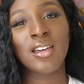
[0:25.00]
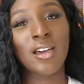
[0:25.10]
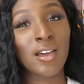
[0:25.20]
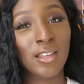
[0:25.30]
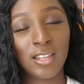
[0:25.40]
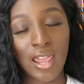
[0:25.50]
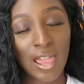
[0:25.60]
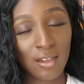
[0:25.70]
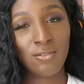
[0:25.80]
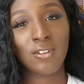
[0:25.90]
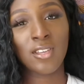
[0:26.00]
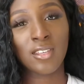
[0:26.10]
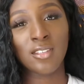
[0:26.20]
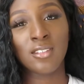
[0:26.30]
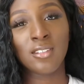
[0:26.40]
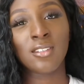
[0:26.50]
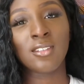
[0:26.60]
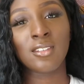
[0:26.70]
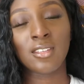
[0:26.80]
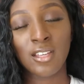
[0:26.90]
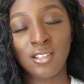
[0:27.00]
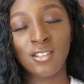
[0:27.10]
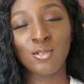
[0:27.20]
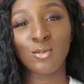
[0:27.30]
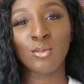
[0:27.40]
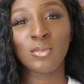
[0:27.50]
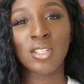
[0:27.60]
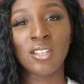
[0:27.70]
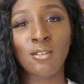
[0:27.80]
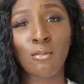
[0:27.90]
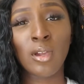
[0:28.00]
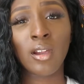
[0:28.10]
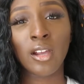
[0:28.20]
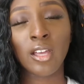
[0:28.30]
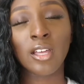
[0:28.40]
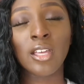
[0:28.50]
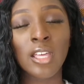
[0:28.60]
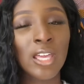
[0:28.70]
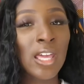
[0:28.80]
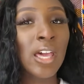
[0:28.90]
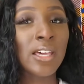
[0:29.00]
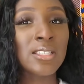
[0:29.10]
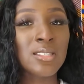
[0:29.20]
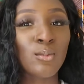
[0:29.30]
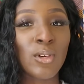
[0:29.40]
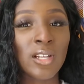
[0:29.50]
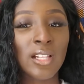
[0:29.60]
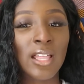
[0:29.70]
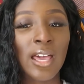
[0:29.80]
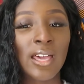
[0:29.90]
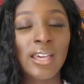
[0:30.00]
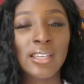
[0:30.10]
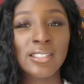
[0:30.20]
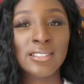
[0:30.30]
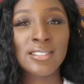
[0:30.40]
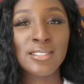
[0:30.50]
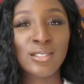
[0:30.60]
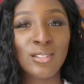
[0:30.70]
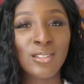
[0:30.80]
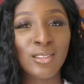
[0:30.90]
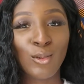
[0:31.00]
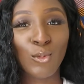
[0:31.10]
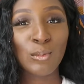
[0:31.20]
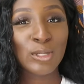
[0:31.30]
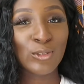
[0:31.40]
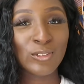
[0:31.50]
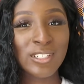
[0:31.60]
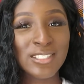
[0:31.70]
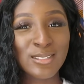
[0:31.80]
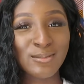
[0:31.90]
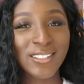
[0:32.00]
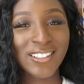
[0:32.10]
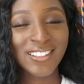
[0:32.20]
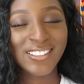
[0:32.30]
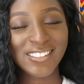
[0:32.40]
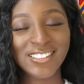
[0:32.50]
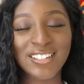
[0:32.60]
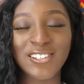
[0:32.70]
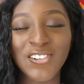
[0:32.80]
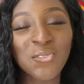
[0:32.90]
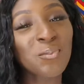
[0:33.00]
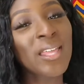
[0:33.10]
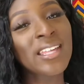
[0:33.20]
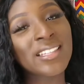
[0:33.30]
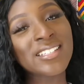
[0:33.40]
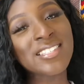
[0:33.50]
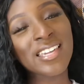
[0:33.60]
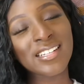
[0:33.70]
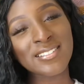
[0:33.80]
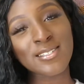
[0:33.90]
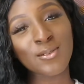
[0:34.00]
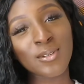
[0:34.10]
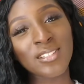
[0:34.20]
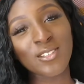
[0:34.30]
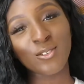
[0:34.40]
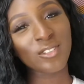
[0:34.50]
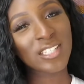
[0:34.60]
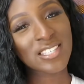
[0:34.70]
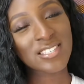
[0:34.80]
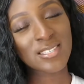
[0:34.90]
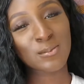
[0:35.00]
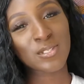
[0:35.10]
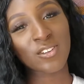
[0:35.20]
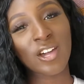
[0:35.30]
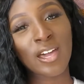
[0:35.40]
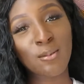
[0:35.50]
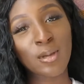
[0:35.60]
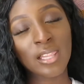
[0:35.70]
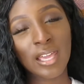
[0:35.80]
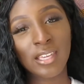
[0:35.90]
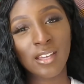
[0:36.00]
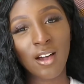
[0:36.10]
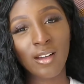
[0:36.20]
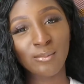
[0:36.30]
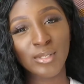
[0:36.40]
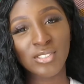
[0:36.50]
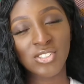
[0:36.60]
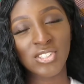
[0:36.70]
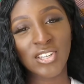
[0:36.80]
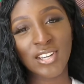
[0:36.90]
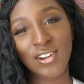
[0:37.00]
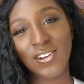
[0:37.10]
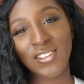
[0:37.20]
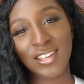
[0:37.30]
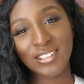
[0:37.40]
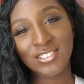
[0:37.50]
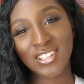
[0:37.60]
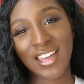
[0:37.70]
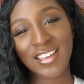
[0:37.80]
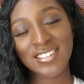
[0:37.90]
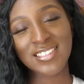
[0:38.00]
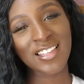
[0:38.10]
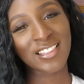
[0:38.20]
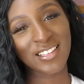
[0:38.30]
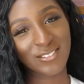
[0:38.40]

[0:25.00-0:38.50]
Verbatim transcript: an African Ghanaian woman in America as well as the woman who raised me. So let's get into it. Don't forget to subscribe, like, comment, share, all that jazz. My